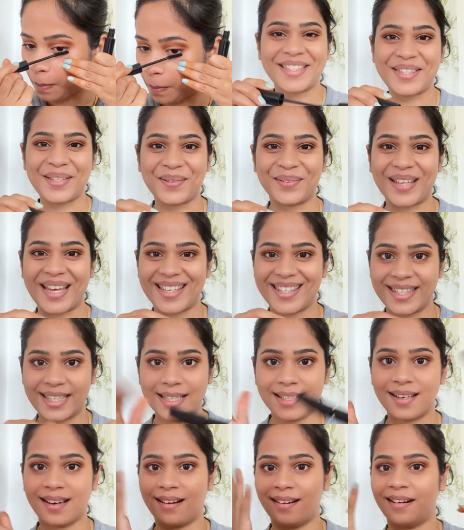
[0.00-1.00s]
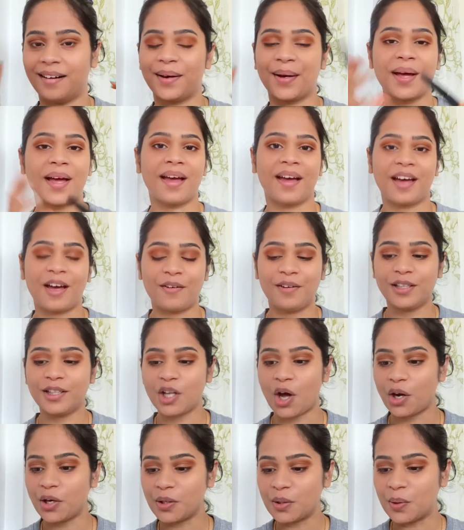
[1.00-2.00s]
So that's it. I will
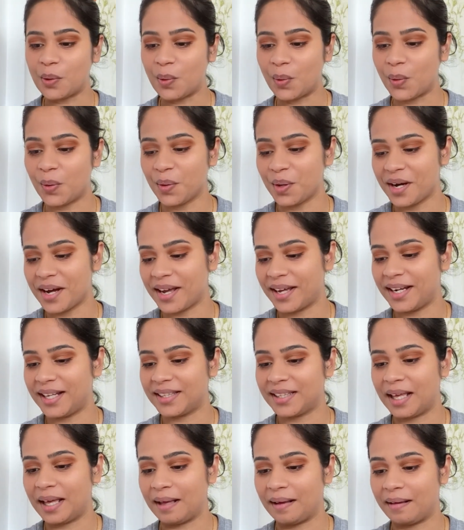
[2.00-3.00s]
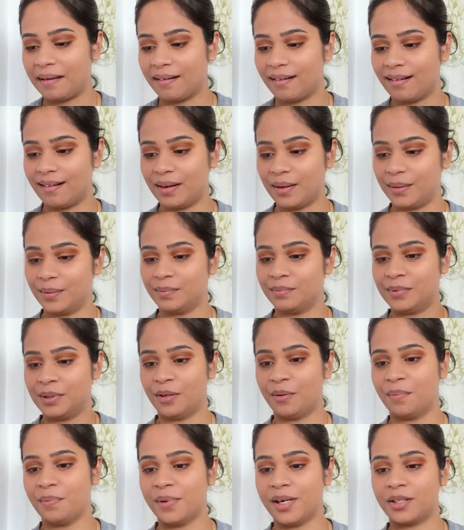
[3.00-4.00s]
not go anything, I
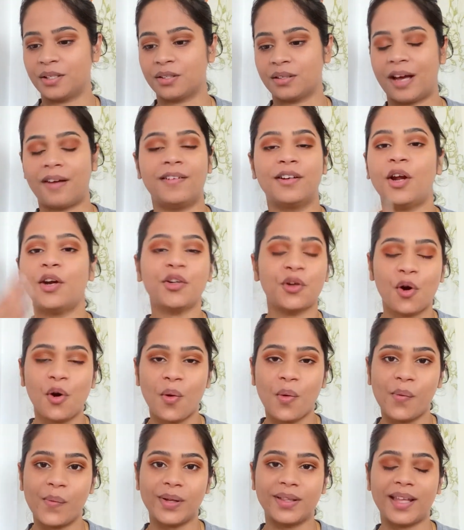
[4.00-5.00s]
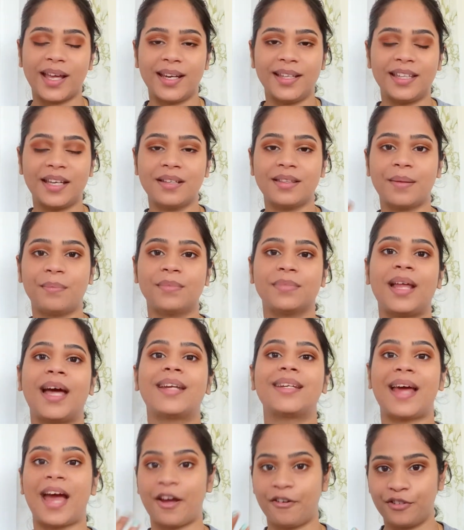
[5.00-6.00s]
will not go with anything
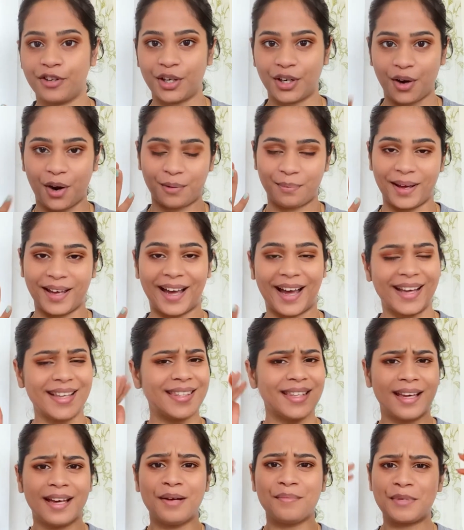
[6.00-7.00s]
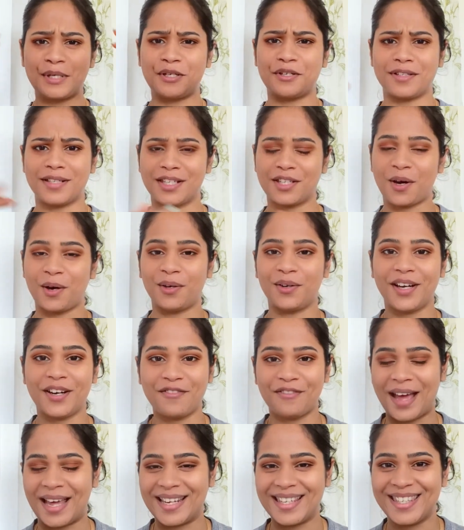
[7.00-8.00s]
that heavier on my eyes because it's
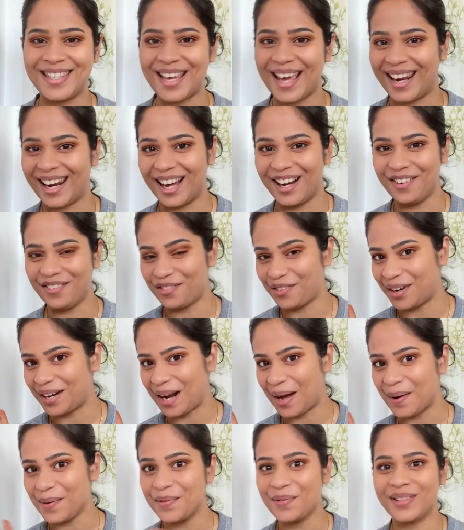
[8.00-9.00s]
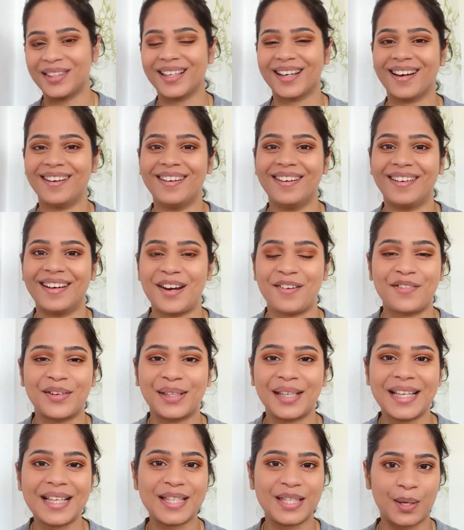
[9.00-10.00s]
already fancy enough for now with the color and
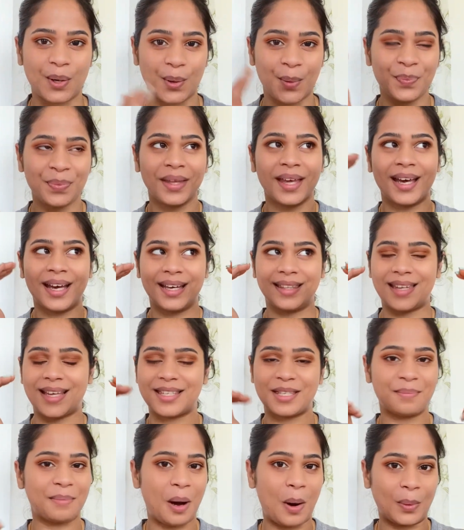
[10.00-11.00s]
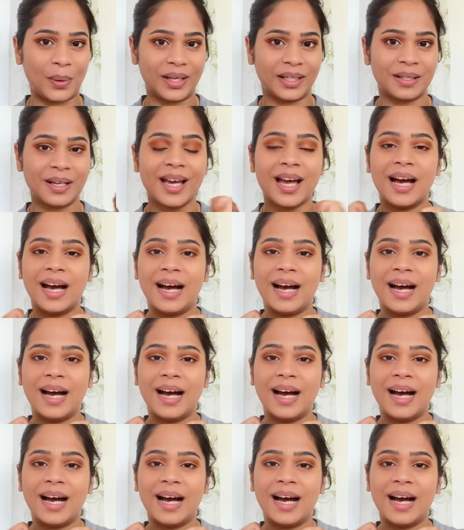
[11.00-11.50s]
everything. So that's about it.